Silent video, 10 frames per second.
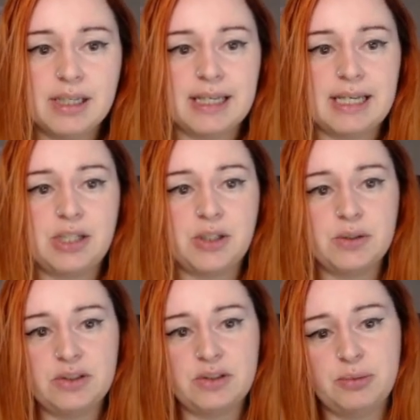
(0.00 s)
It
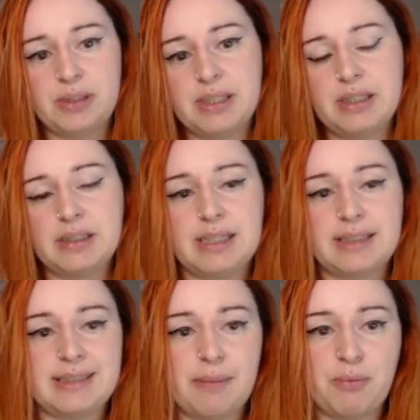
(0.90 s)
used to be in
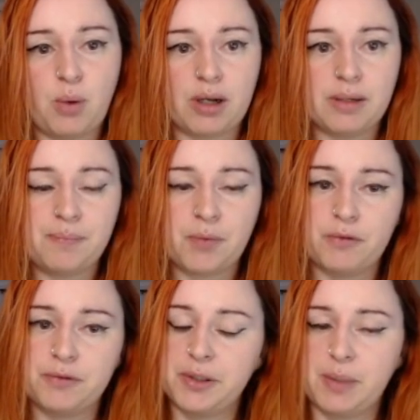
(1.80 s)
step 1 of
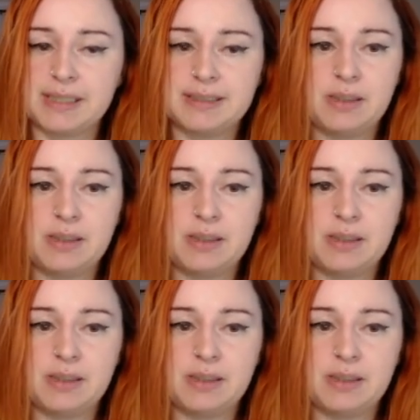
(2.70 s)
the quest,